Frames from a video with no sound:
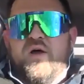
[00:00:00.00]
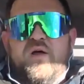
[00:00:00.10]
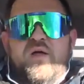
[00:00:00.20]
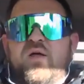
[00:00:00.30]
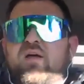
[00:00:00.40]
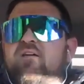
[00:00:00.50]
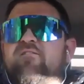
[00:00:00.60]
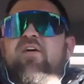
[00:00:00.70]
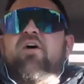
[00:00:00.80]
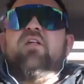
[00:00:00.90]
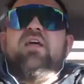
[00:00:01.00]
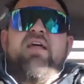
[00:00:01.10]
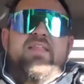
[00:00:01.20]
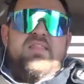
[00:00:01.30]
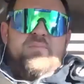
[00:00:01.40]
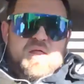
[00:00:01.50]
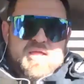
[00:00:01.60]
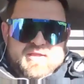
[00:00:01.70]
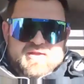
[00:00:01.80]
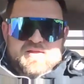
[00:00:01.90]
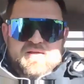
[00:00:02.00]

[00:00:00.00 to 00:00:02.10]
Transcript: to fill in the blank.